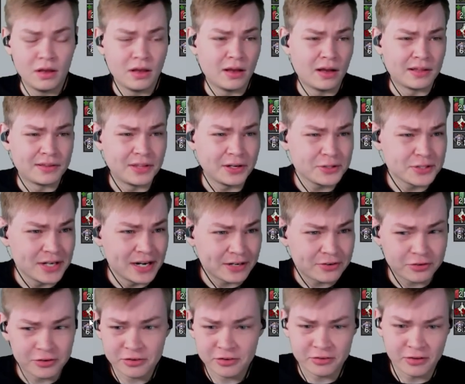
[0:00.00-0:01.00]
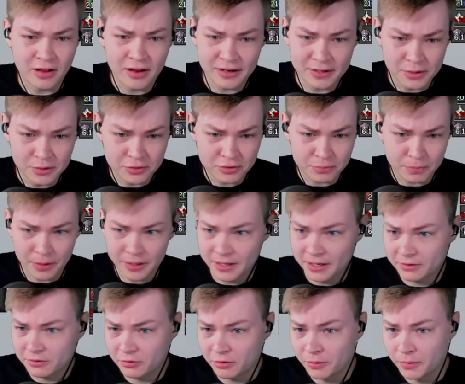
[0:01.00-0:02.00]
There's an extra slot. You can just bring an
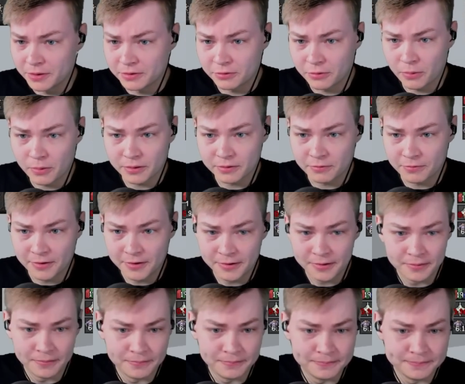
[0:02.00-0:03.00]
extra restore. It's fine.